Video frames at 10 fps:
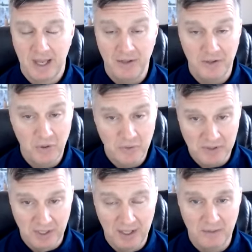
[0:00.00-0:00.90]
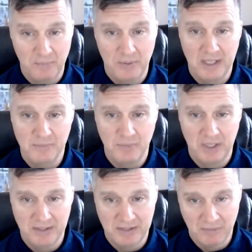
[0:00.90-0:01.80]
I'll know it's a cut and paste
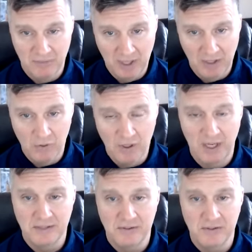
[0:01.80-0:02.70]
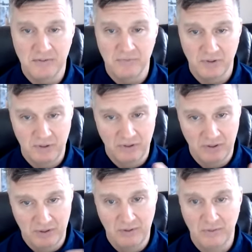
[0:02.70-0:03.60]
because I've read court cases for
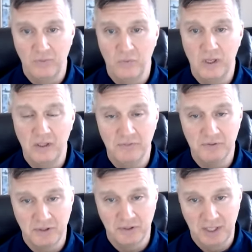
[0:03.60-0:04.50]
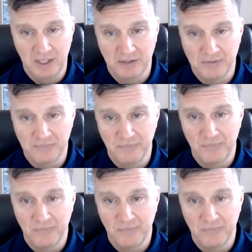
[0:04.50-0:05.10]
well over 30 years.